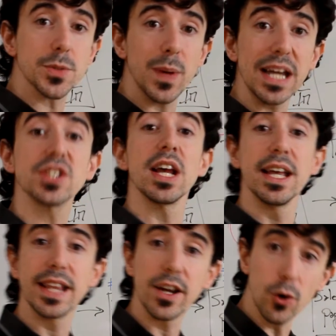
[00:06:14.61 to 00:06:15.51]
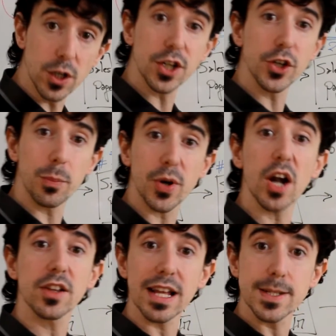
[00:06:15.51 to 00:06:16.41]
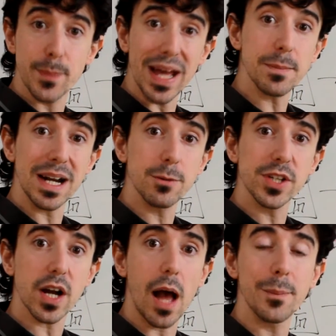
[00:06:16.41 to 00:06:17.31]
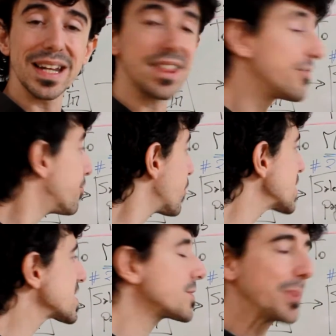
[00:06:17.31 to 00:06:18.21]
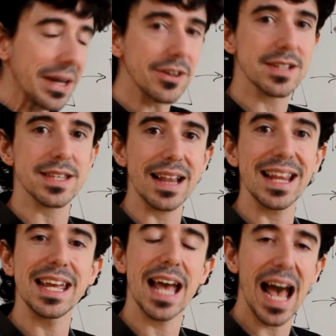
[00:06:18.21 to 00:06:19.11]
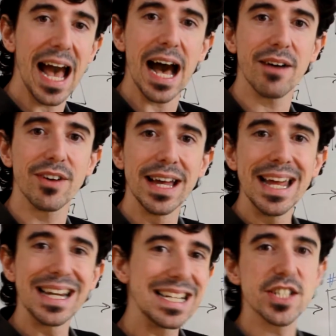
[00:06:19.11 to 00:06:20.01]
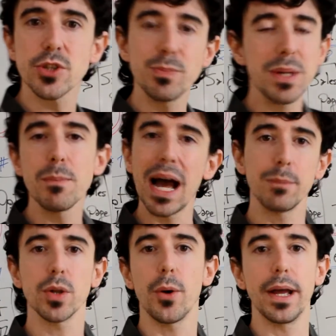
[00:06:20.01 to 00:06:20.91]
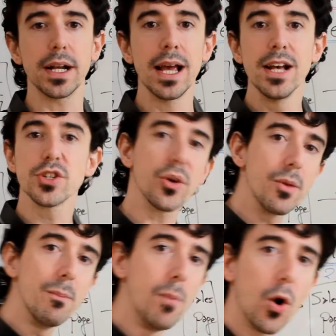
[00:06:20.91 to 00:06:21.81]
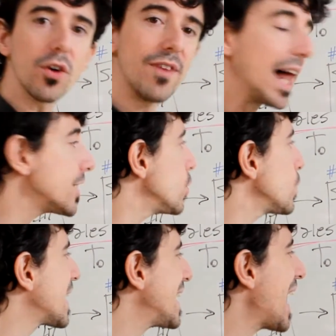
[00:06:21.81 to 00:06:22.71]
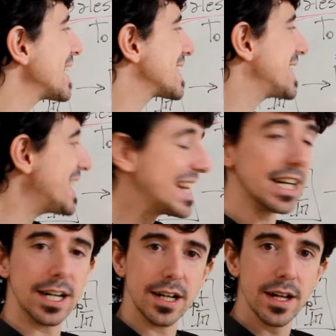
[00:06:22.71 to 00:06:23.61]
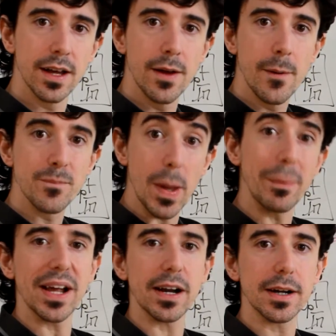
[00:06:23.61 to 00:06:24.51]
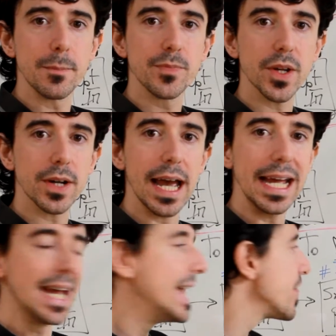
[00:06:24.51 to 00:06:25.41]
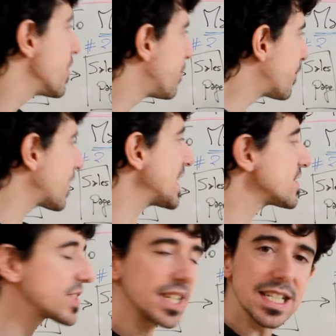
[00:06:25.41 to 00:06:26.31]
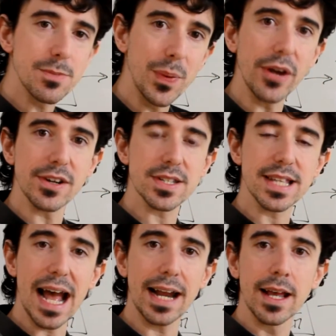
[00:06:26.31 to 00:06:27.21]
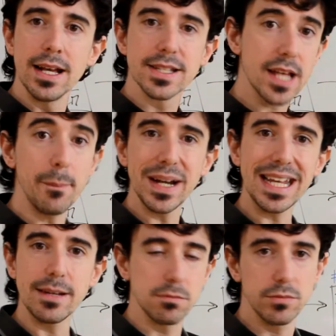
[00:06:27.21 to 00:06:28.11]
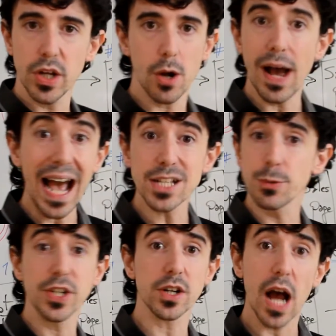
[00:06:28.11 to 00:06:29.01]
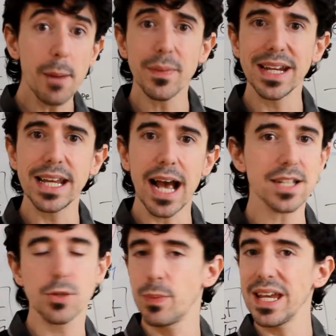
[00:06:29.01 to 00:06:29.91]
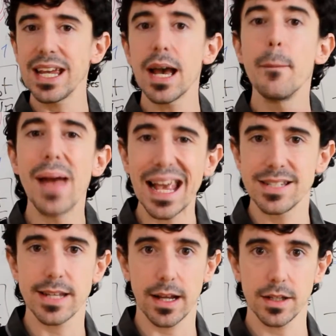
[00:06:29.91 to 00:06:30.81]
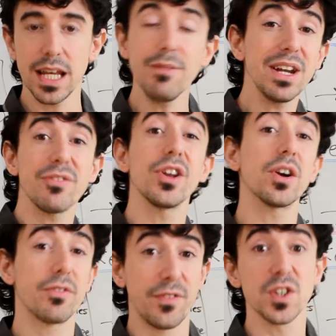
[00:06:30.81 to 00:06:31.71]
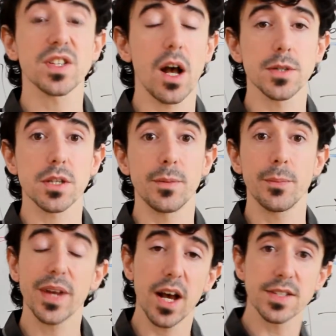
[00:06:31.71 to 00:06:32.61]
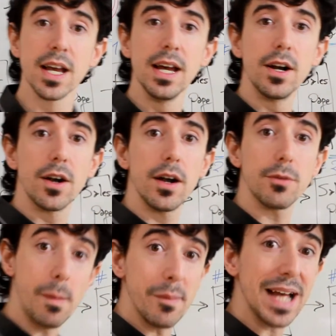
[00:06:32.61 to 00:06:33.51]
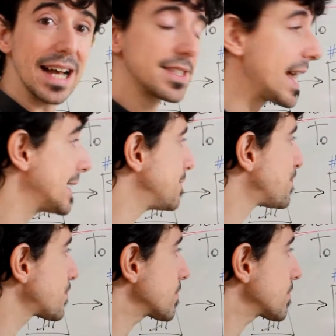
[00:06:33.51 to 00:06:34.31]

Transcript: page. They order your product. They spend money with your company. The first experience that they have needs to be mind-blowing. So the more value you can add here, the better. Okay, the first experience that somebody has with your company has to be amazing, even if they're a first customer, because remember, guys, that